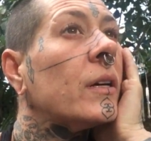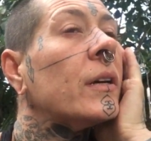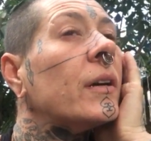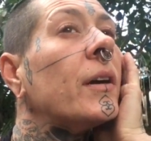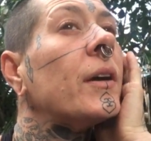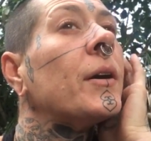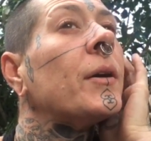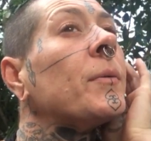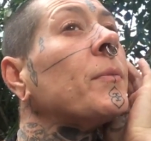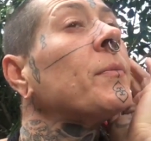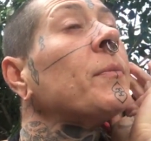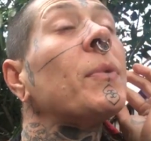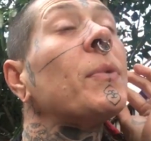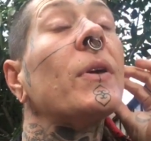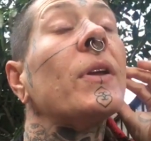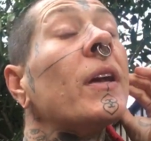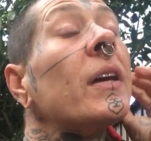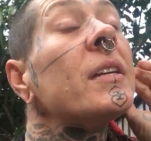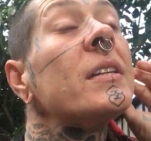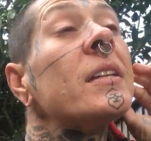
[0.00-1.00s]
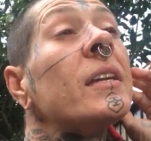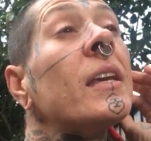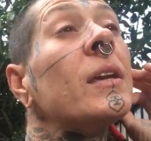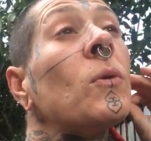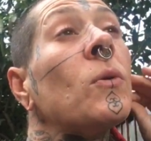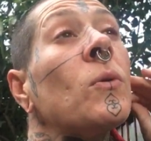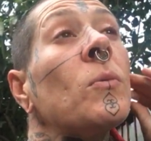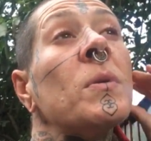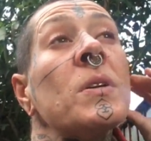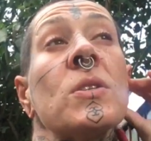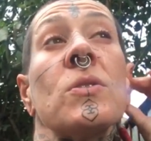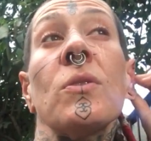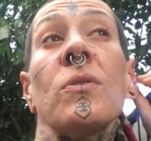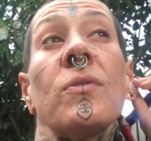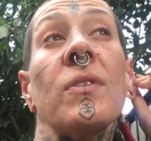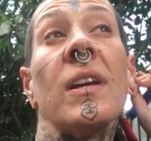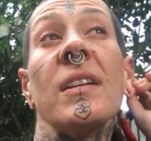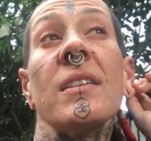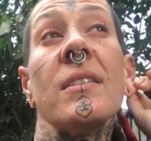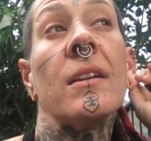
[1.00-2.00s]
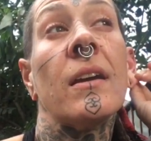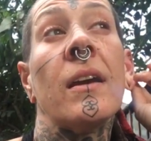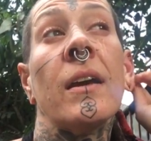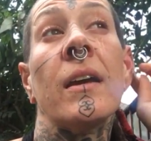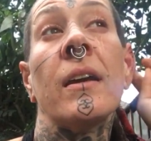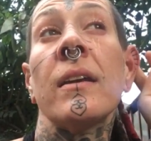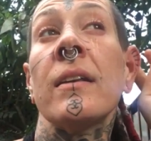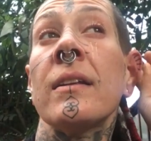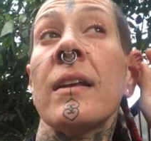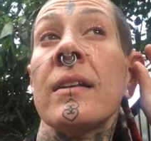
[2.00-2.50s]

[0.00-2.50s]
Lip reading: But I didn't eat all my stuff last night, and